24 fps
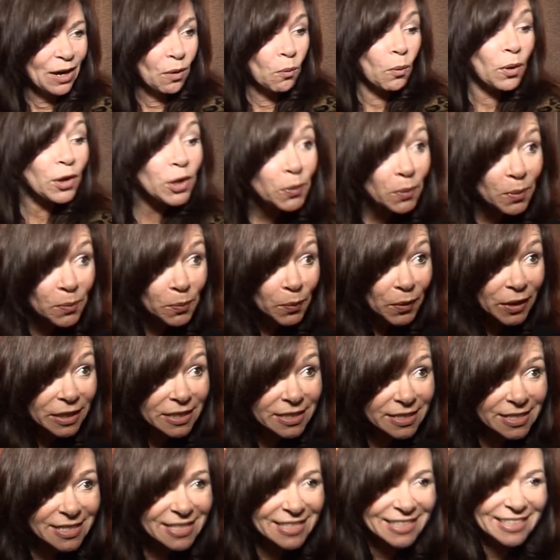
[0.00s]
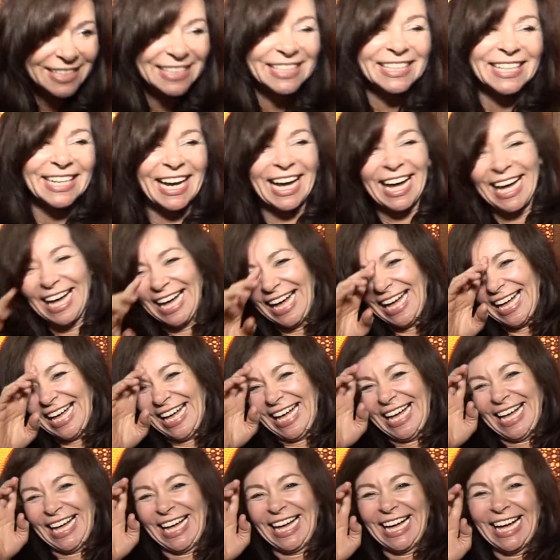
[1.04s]
Were you impressed? I
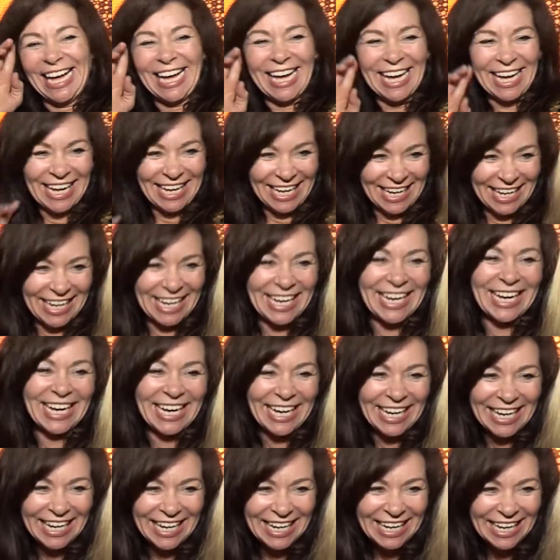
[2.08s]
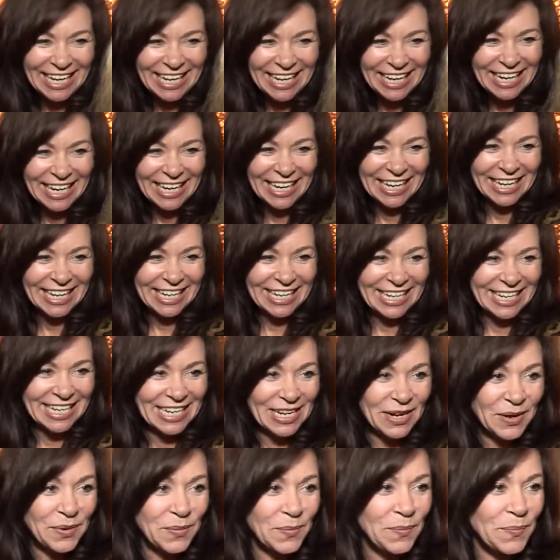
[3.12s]
was impressed, but I felt
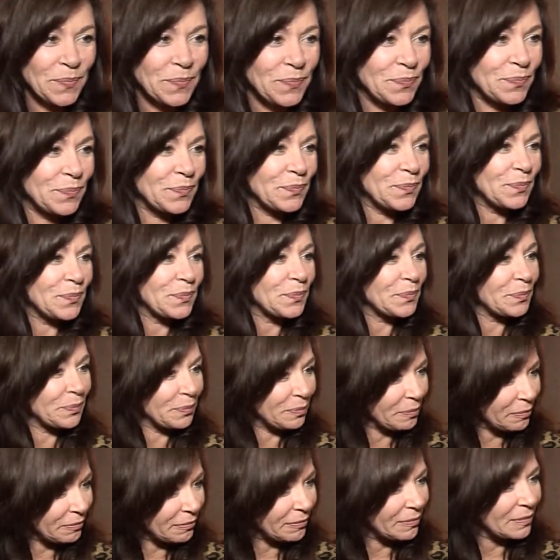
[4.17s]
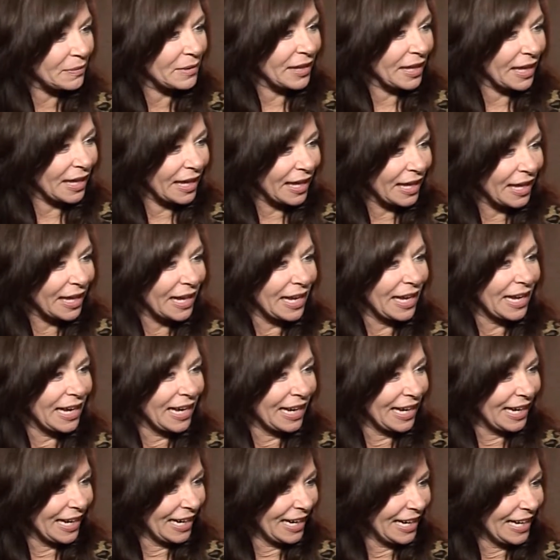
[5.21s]
I felt I need to step
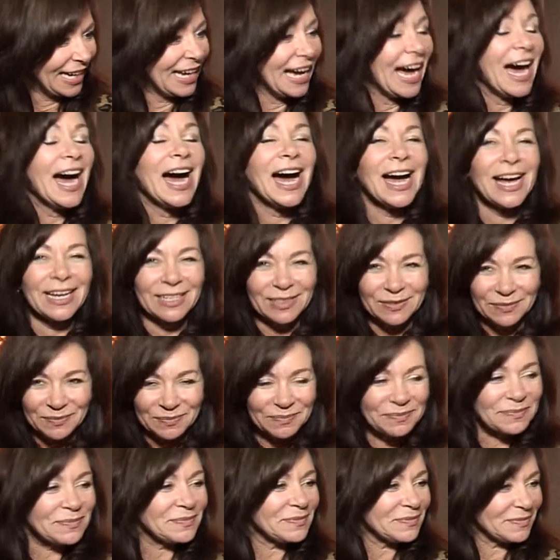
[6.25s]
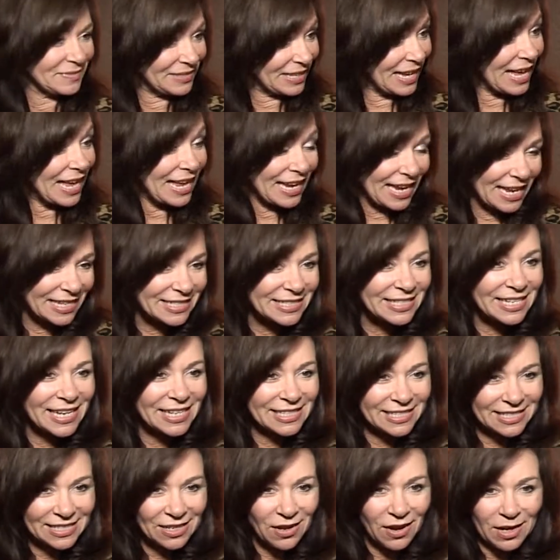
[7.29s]
back a little bit. It was a little personal. It's
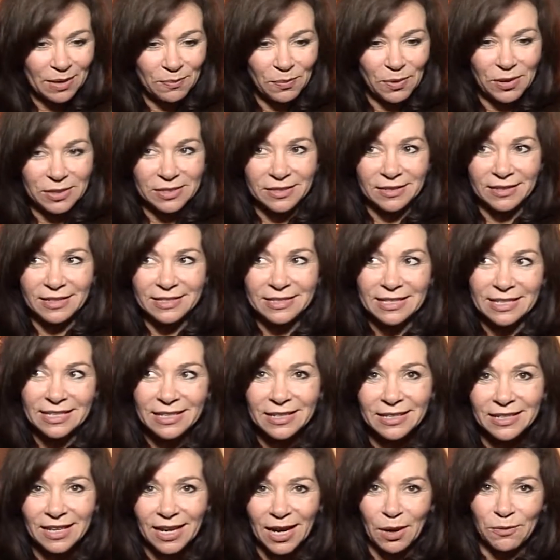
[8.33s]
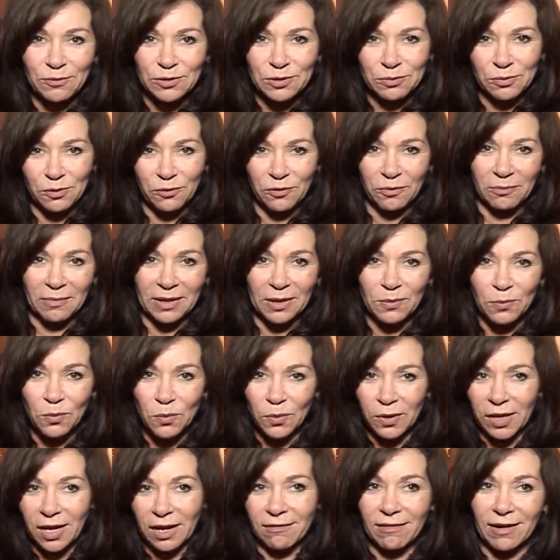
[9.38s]
it's slightly personal. It's a little uncomfortable for me
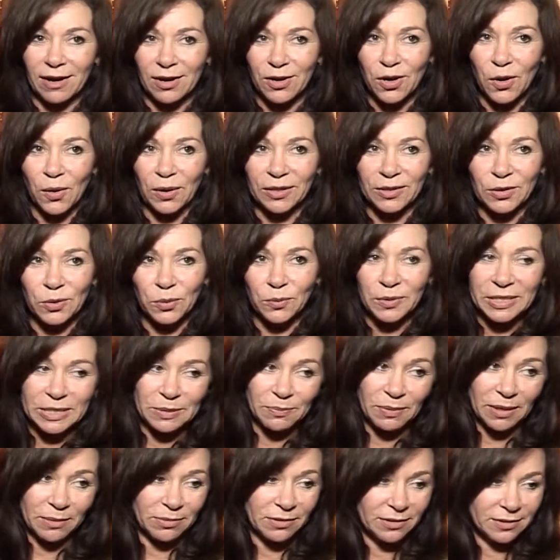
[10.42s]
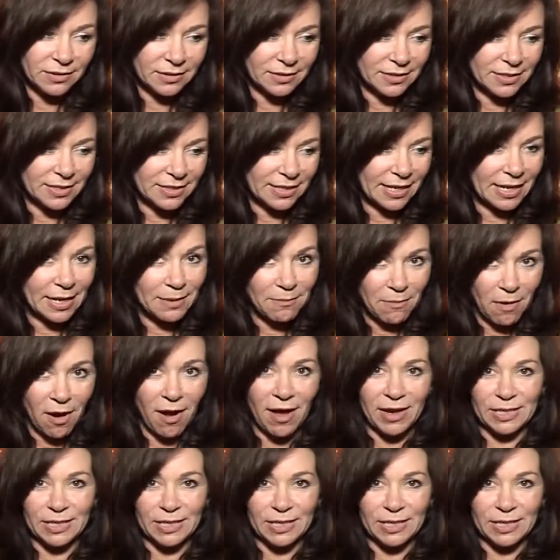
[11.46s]
walking around knowing that all these people are seeing my